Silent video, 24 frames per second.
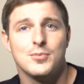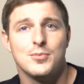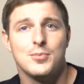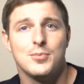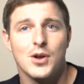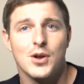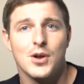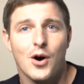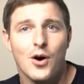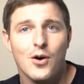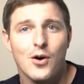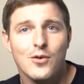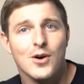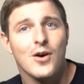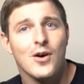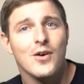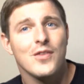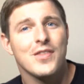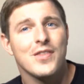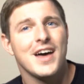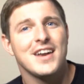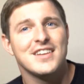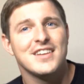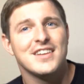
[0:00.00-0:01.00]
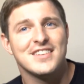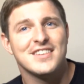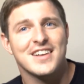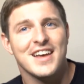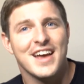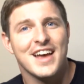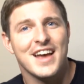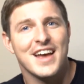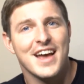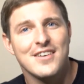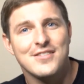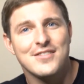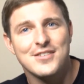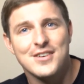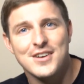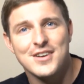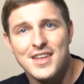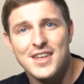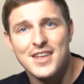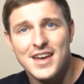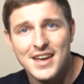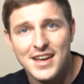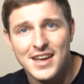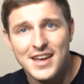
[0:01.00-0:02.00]
But overall, that is
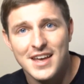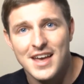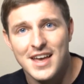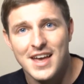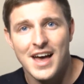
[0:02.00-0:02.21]
everything.